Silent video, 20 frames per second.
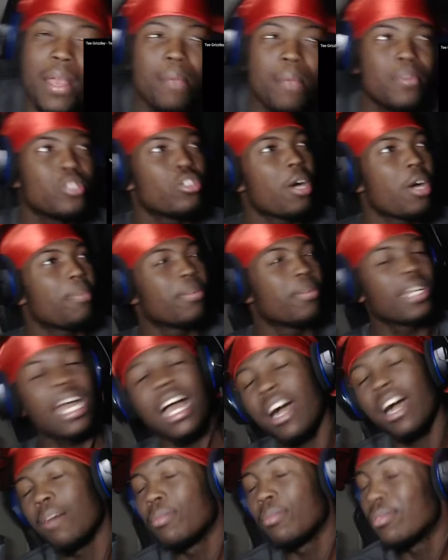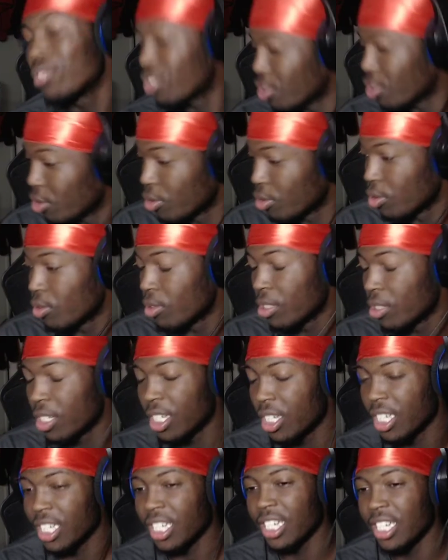dropping the album soon.
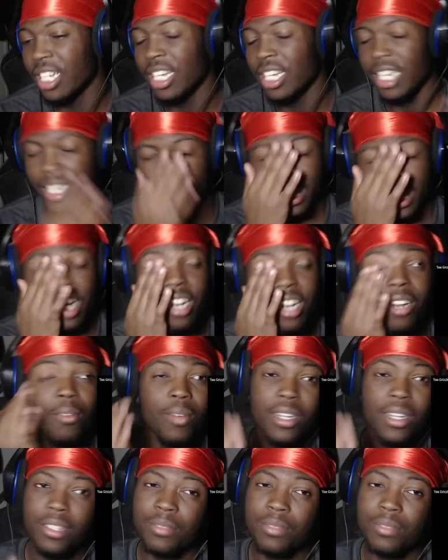Yeah, bro.